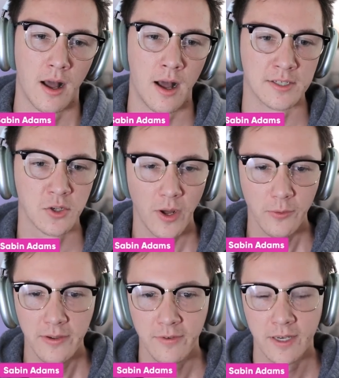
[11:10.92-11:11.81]
So why do
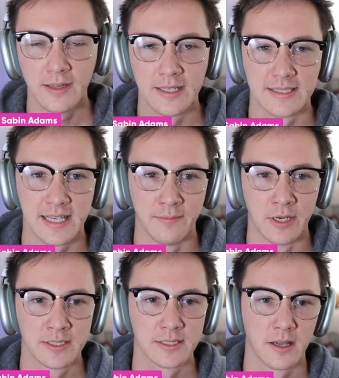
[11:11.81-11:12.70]
we even need these
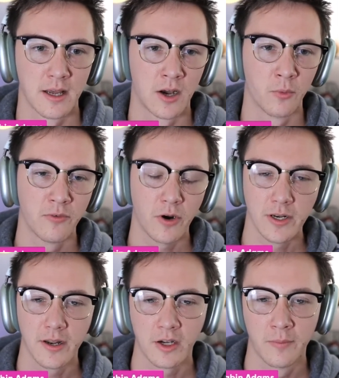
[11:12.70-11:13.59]
schemas? We've already
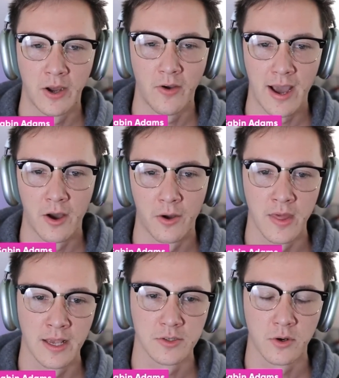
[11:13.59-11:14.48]
talked about how
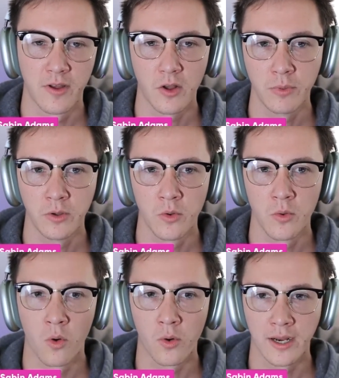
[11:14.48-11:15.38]
they sort of help you
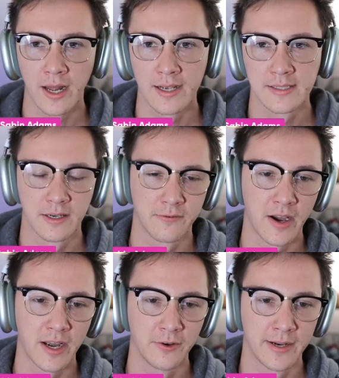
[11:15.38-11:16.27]
organize and
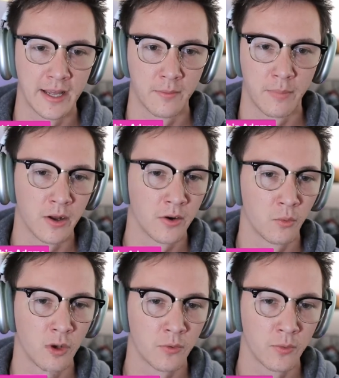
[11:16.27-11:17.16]
define your data, but
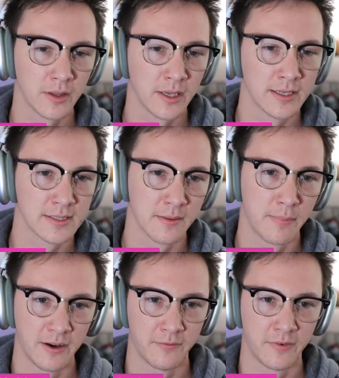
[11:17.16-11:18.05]
what really is the
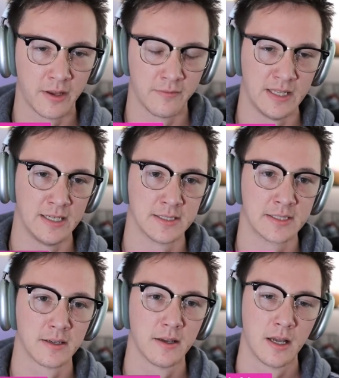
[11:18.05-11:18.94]
benefit of these?
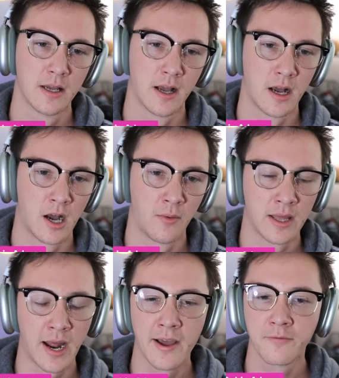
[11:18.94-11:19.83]

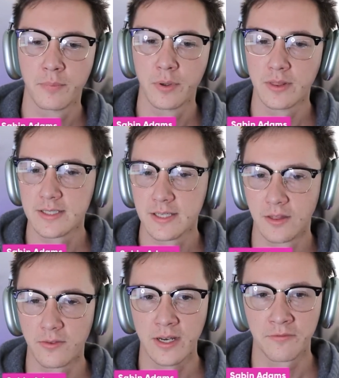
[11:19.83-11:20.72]
And I've put this into
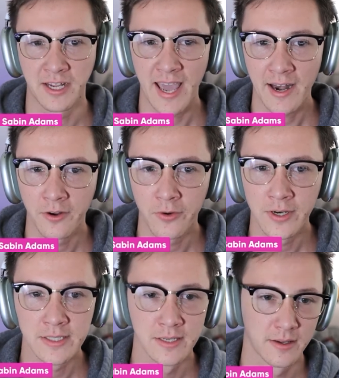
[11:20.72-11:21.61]
3 different
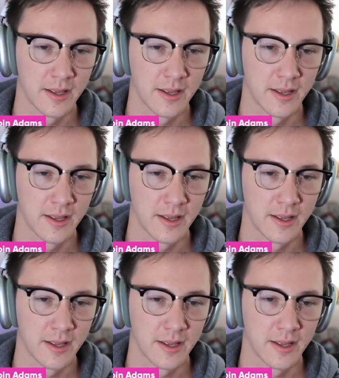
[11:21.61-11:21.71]
categories.